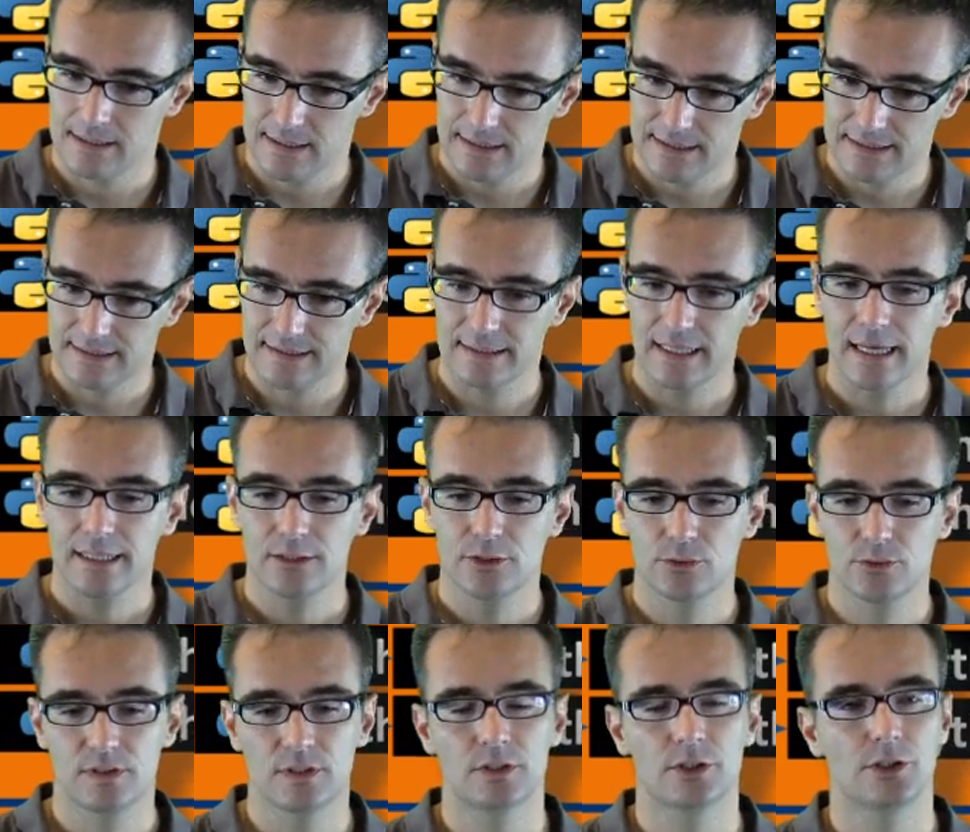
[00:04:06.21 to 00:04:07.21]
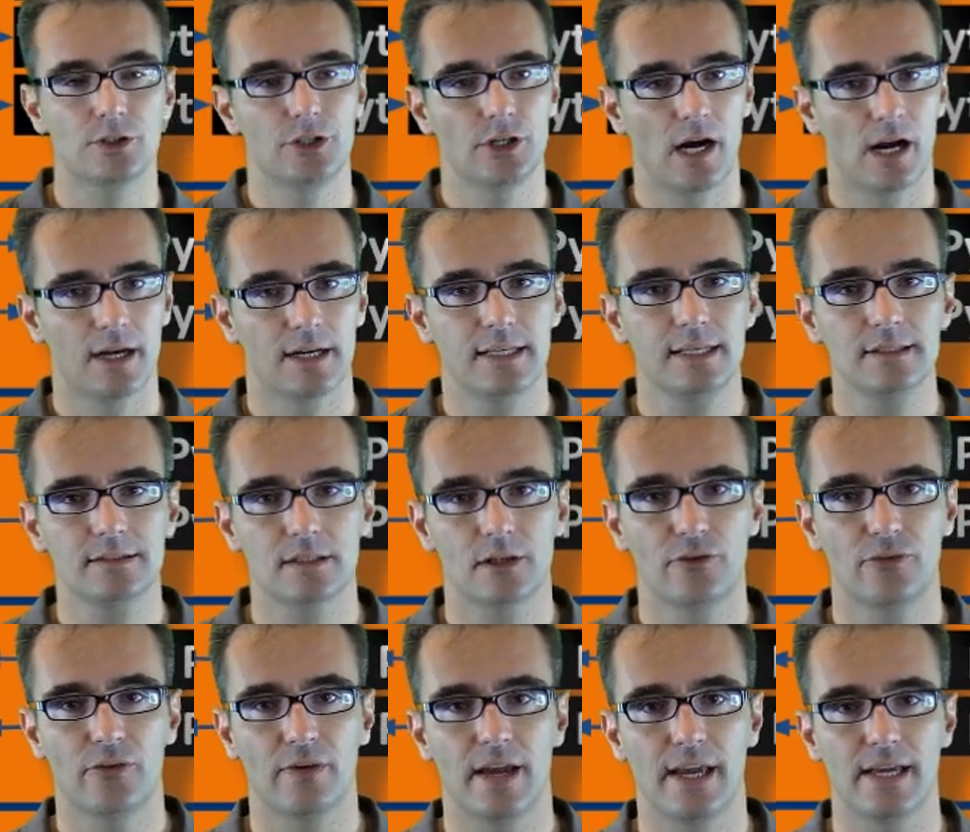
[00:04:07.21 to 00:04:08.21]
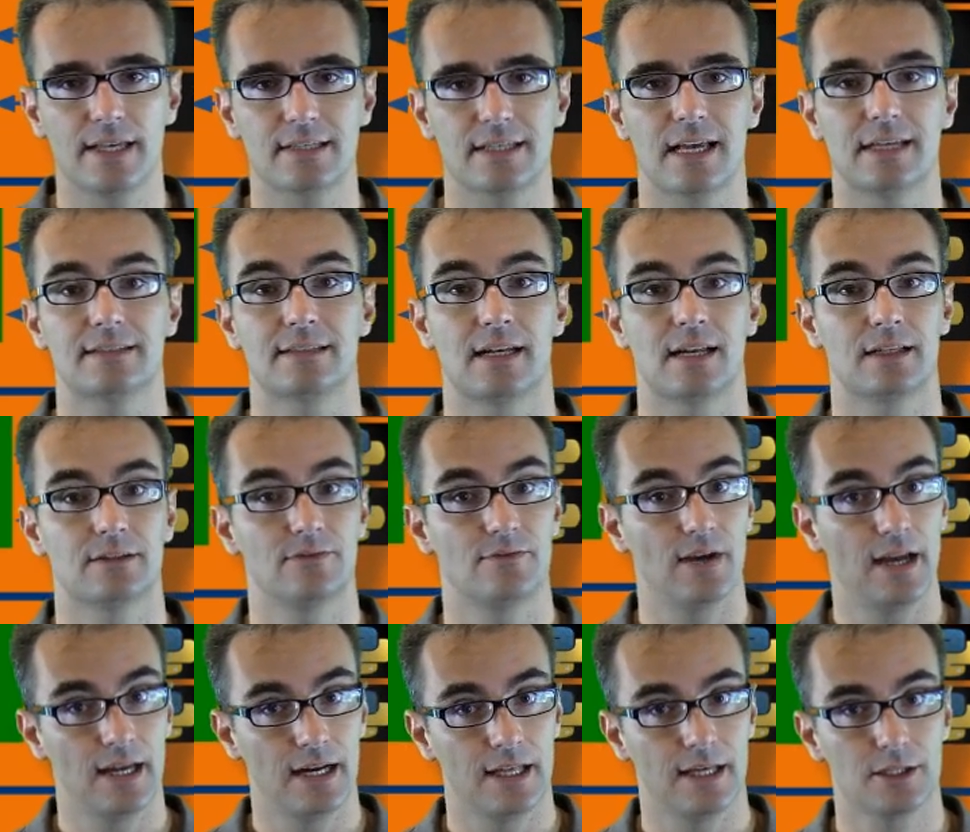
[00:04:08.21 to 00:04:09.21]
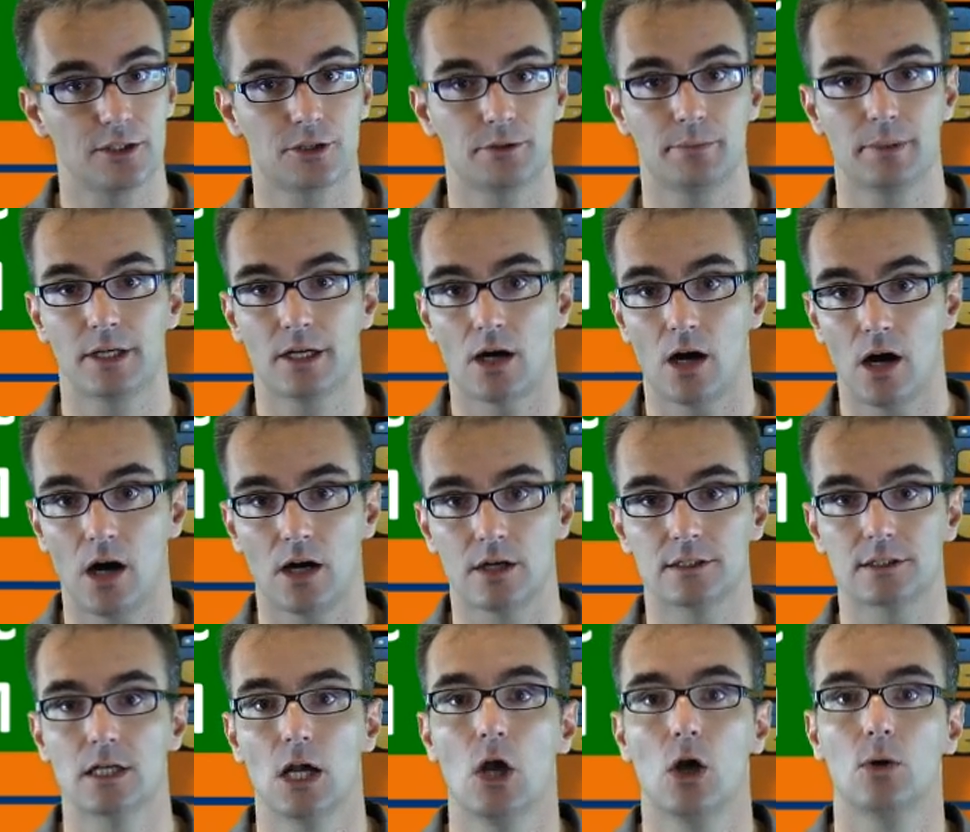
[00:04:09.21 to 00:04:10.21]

instead using the Yarn interface has an advantage because